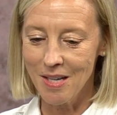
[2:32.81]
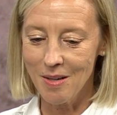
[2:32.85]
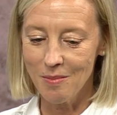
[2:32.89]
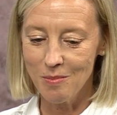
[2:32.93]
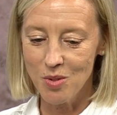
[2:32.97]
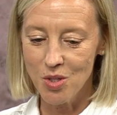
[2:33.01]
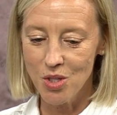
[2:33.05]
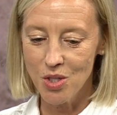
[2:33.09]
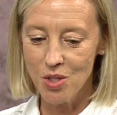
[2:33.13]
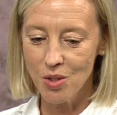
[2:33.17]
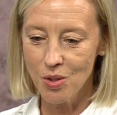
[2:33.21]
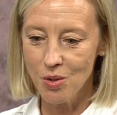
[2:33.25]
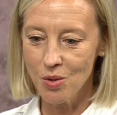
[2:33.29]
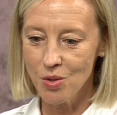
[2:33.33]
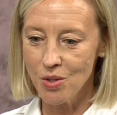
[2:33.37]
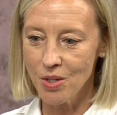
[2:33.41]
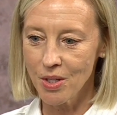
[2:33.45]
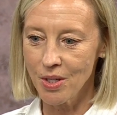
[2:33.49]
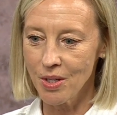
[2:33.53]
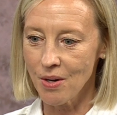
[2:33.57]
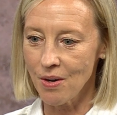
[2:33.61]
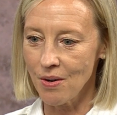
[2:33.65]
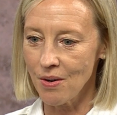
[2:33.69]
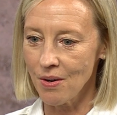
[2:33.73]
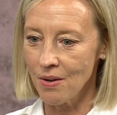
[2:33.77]
Children
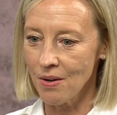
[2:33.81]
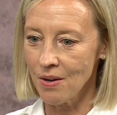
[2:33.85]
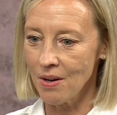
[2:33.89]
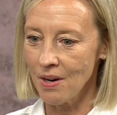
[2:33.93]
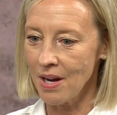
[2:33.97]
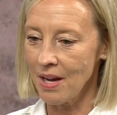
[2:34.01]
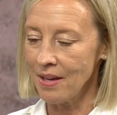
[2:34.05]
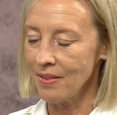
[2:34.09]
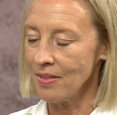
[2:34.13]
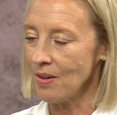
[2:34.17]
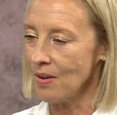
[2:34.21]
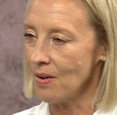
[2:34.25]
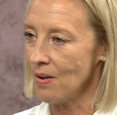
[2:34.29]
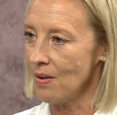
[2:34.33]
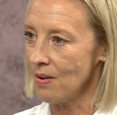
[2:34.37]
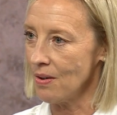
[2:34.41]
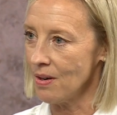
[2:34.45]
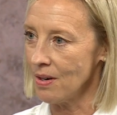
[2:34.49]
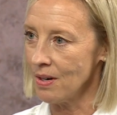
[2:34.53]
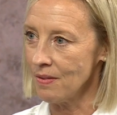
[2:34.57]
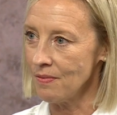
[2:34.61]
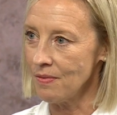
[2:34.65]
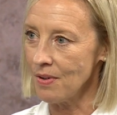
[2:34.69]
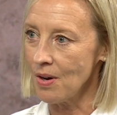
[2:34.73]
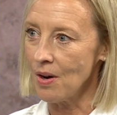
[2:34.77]
are at the
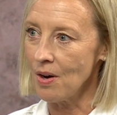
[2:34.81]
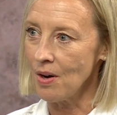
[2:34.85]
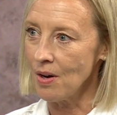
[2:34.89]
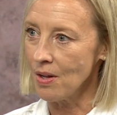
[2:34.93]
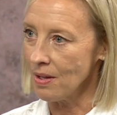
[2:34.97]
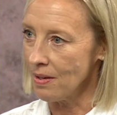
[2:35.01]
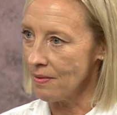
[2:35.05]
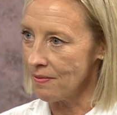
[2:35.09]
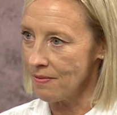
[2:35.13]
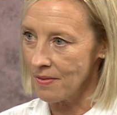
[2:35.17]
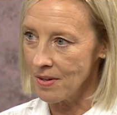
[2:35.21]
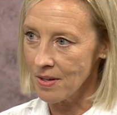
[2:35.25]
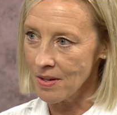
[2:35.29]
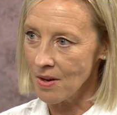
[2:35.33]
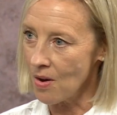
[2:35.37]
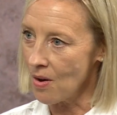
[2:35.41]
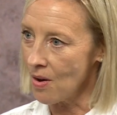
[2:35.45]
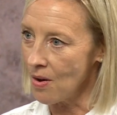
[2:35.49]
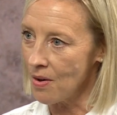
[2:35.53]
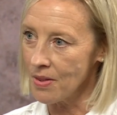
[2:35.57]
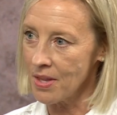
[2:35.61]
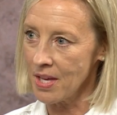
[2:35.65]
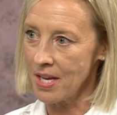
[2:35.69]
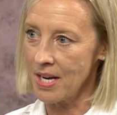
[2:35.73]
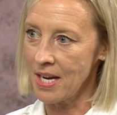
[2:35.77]
heart of
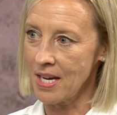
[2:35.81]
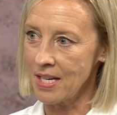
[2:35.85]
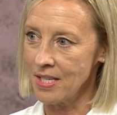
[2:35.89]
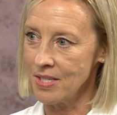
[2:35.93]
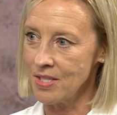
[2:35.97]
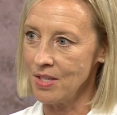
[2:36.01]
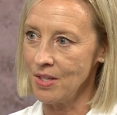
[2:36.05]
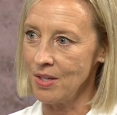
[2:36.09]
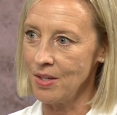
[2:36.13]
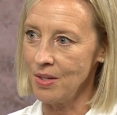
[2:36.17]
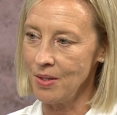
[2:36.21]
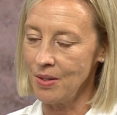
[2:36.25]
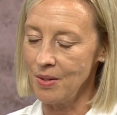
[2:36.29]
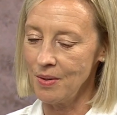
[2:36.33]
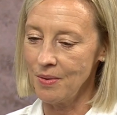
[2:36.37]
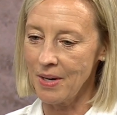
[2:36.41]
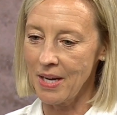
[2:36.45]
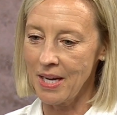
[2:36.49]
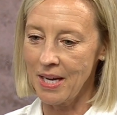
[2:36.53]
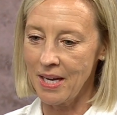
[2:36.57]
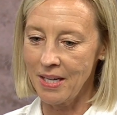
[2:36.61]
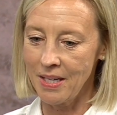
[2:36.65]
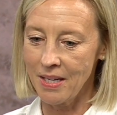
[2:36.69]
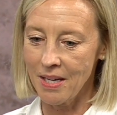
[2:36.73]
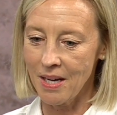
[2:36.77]
all that I do,
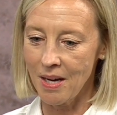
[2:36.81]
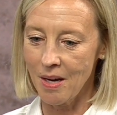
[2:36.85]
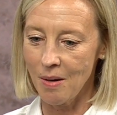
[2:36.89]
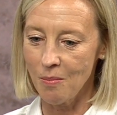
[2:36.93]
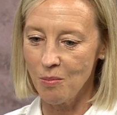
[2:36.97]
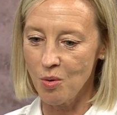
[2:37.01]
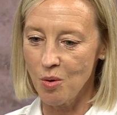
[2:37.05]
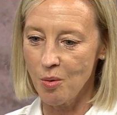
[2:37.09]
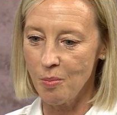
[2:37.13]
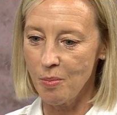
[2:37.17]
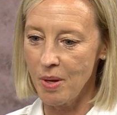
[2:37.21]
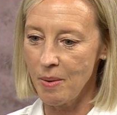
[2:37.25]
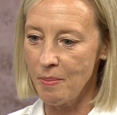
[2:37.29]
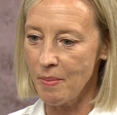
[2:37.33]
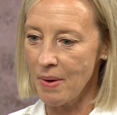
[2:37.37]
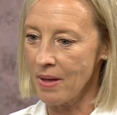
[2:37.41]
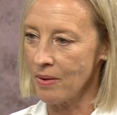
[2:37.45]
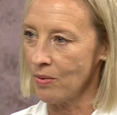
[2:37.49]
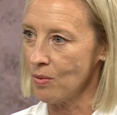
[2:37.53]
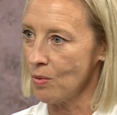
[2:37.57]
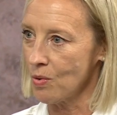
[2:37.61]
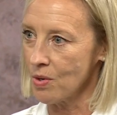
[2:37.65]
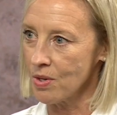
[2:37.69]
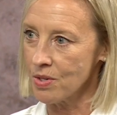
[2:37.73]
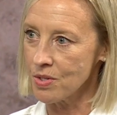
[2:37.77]
and will be my
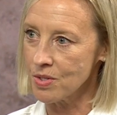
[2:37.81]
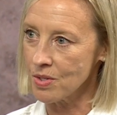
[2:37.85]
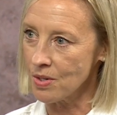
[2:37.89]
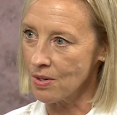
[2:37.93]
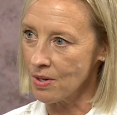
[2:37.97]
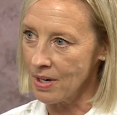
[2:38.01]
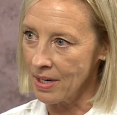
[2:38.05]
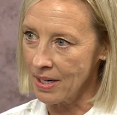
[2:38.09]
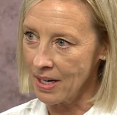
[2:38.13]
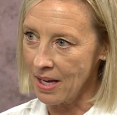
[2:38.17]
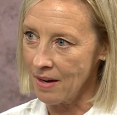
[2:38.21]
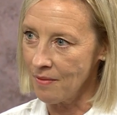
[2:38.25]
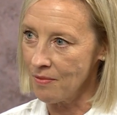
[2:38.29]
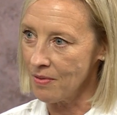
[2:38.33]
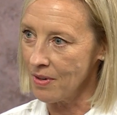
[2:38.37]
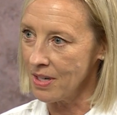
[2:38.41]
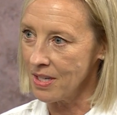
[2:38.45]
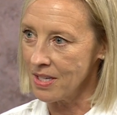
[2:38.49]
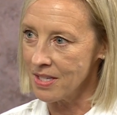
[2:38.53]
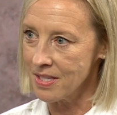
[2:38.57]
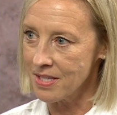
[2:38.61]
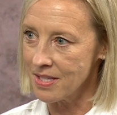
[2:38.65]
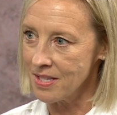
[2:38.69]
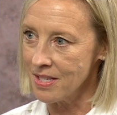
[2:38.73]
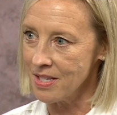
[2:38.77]
North Star in every
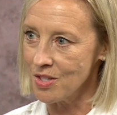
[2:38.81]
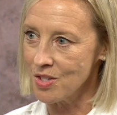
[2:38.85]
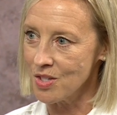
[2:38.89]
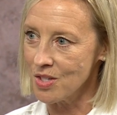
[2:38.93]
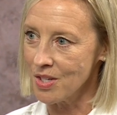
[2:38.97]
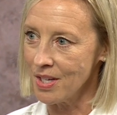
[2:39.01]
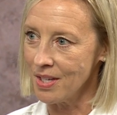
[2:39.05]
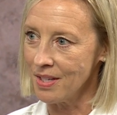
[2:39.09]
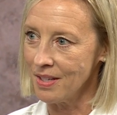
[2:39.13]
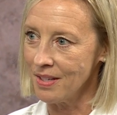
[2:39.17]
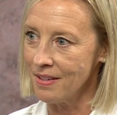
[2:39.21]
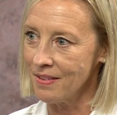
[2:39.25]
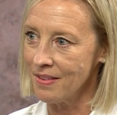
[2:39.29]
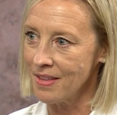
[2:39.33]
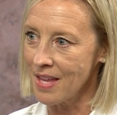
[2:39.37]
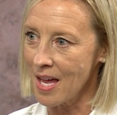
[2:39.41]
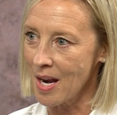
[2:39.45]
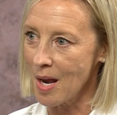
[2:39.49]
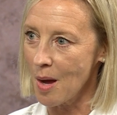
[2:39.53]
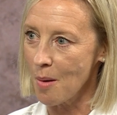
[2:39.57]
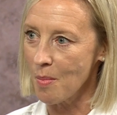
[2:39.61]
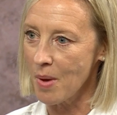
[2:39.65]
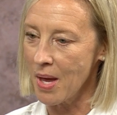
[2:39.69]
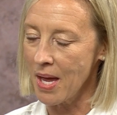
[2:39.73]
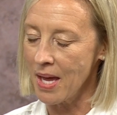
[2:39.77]
decision that
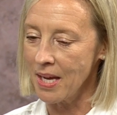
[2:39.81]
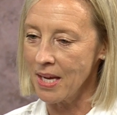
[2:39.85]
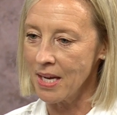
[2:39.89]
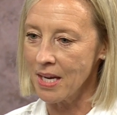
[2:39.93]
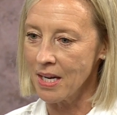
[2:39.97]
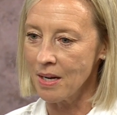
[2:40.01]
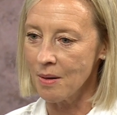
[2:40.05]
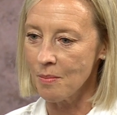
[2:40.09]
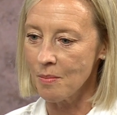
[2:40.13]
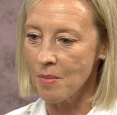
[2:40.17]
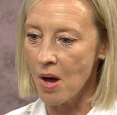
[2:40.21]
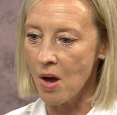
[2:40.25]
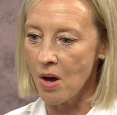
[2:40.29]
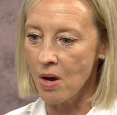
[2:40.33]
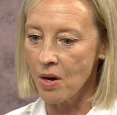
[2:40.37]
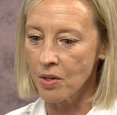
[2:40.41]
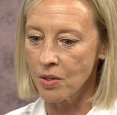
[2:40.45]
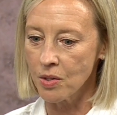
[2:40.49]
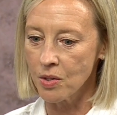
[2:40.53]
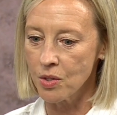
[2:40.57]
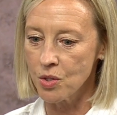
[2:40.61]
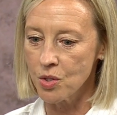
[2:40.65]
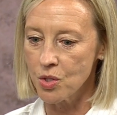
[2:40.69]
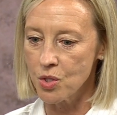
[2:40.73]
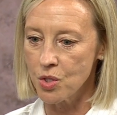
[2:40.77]
I make, and I'm
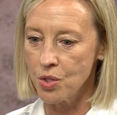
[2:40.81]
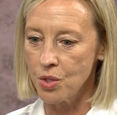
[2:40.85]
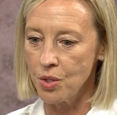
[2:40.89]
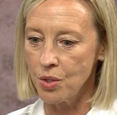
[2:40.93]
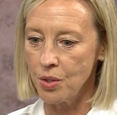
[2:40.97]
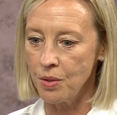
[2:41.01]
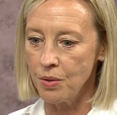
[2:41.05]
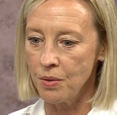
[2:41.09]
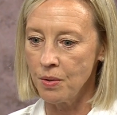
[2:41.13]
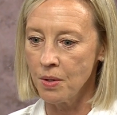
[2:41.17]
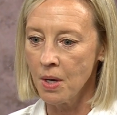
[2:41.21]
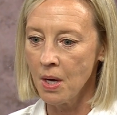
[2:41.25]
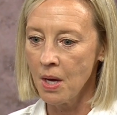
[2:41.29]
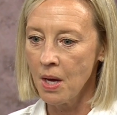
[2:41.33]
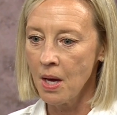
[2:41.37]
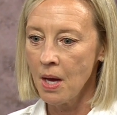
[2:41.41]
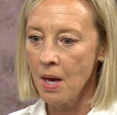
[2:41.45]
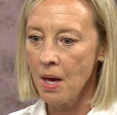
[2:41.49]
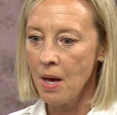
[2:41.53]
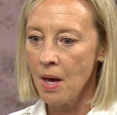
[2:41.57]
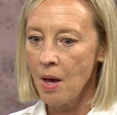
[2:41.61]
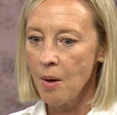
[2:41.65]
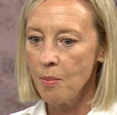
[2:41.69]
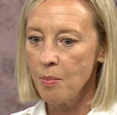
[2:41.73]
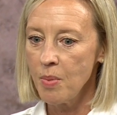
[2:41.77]
honored to
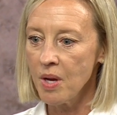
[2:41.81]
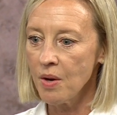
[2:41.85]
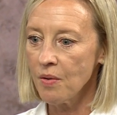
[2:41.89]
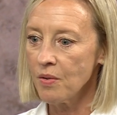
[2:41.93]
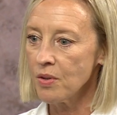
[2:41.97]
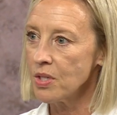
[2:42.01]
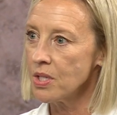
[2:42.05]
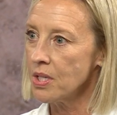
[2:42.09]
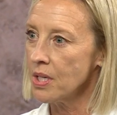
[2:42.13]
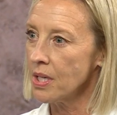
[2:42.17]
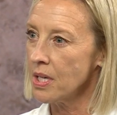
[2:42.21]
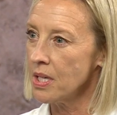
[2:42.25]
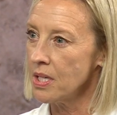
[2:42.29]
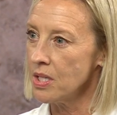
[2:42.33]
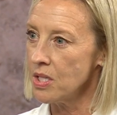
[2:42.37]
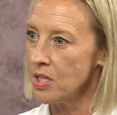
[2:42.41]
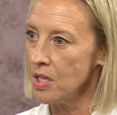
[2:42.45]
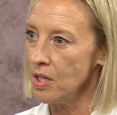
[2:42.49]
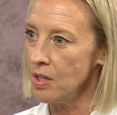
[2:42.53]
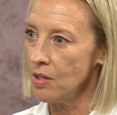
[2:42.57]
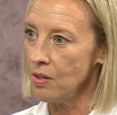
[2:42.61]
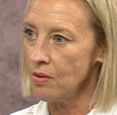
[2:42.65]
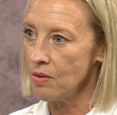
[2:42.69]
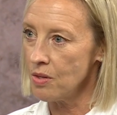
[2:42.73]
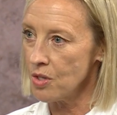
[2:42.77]
be able to
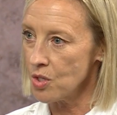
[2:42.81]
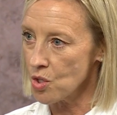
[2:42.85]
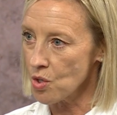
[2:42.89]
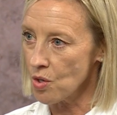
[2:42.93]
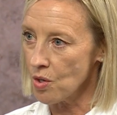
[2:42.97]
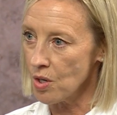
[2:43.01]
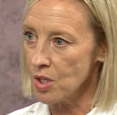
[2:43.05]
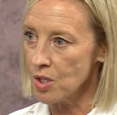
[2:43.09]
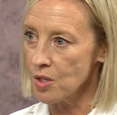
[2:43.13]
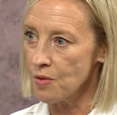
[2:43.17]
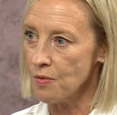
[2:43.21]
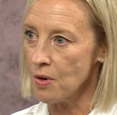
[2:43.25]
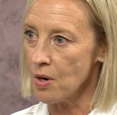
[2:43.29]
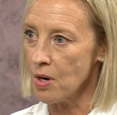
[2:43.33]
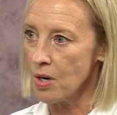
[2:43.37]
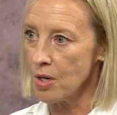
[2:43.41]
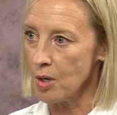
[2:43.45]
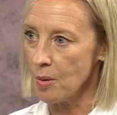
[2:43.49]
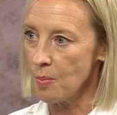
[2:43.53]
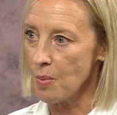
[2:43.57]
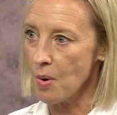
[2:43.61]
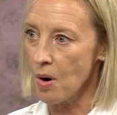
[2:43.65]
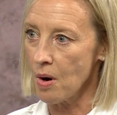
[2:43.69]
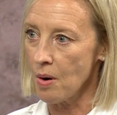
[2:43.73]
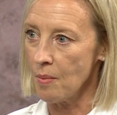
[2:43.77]
continue the charge for our
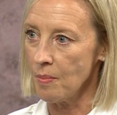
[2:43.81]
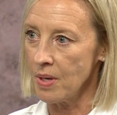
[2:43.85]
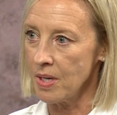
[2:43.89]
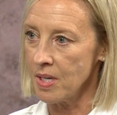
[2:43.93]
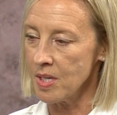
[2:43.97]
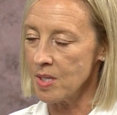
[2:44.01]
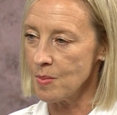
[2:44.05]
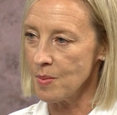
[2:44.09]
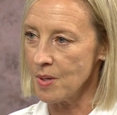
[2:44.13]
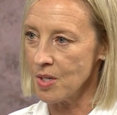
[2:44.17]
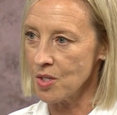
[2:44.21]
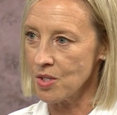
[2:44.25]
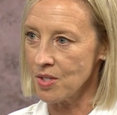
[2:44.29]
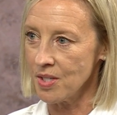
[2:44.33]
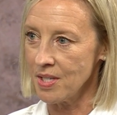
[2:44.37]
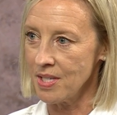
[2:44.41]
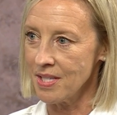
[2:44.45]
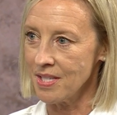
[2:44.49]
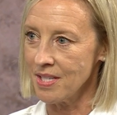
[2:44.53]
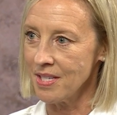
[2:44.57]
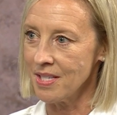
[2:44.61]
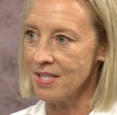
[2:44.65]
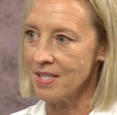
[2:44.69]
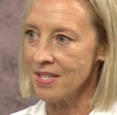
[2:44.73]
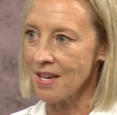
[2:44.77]
department, especially
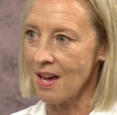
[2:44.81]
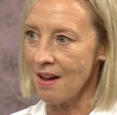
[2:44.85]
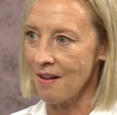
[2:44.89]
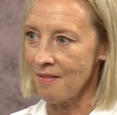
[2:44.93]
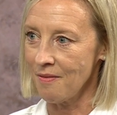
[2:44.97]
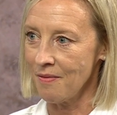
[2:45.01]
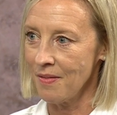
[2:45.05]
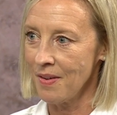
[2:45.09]
since I